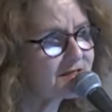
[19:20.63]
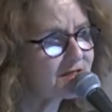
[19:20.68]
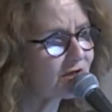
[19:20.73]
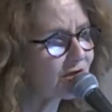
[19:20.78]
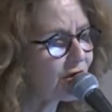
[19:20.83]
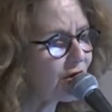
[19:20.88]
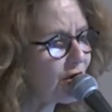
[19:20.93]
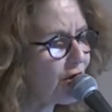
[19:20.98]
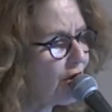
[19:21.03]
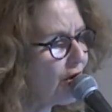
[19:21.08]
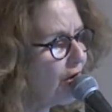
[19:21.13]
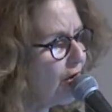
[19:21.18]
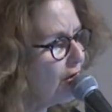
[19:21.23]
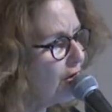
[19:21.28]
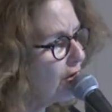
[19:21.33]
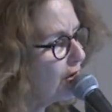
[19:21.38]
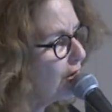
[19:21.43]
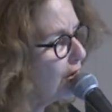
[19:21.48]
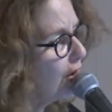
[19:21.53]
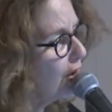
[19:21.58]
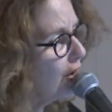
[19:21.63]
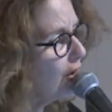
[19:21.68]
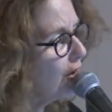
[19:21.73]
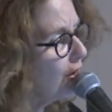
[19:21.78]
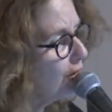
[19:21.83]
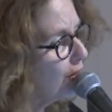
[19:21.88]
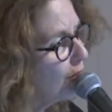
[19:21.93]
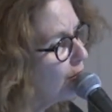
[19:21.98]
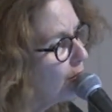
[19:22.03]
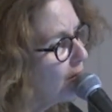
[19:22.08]
it's a long,
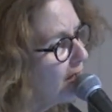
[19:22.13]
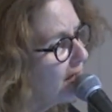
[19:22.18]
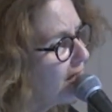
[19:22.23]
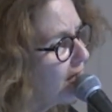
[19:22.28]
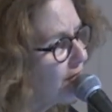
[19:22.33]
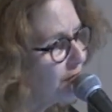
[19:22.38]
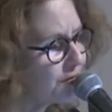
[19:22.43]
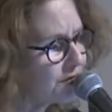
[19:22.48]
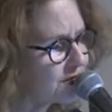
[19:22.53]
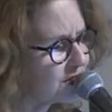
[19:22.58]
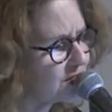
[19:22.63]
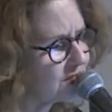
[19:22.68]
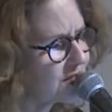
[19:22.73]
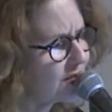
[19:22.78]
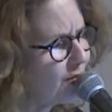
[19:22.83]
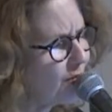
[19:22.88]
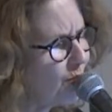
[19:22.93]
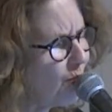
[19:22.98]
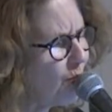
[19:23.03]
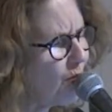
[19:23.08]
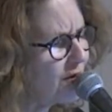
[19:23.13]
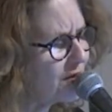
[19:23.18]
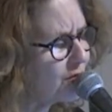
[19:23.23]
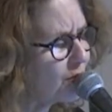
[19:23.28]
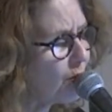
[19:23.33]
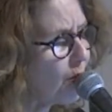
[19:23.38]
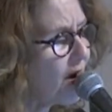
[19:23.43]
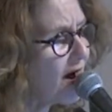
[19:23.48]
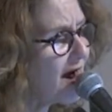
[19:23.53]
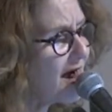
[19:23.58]
long week for
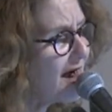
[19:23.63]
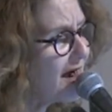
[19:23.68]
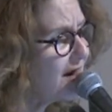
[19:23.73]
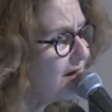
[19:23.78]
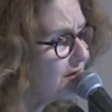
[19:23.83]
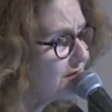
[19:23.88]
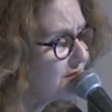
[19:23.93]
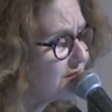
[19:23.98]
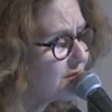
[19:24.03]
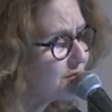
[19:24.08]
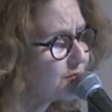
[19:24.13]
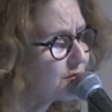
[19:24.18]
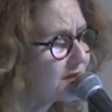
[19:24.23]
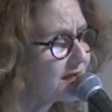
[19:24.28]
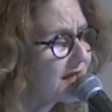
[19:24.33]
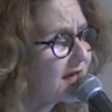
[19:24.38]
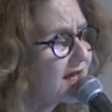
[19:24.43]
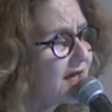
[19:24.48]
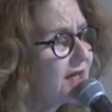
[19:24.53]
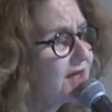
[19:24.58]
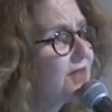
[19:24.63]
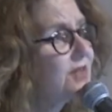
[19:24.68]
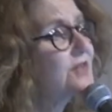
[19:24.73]
someone wired to please.